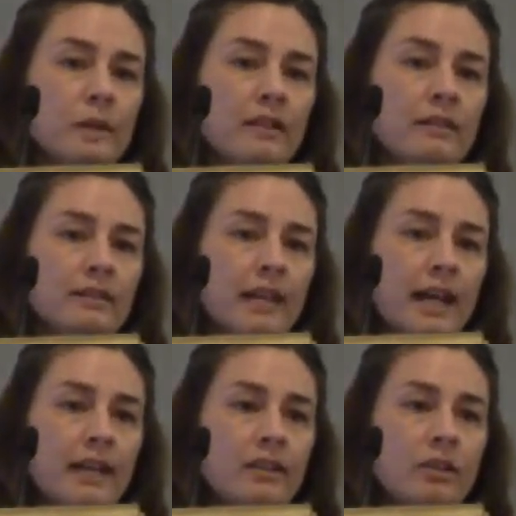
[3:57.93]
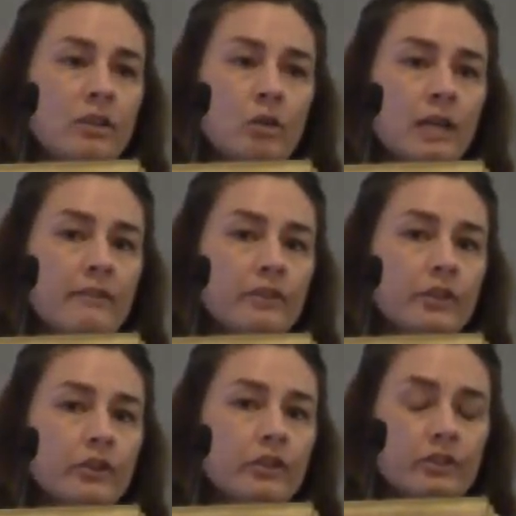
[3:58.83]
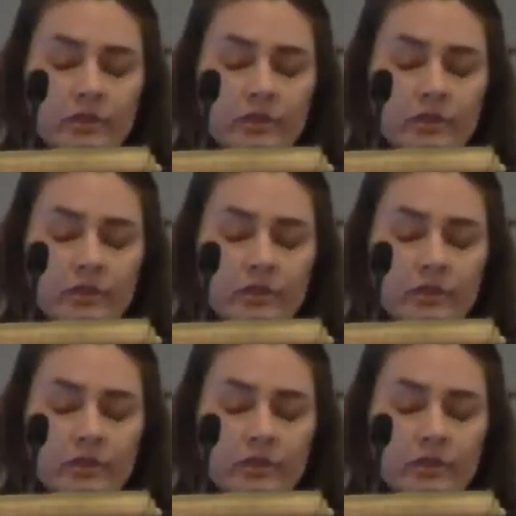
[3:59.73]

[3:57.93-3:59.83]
meant that they had no livelihood.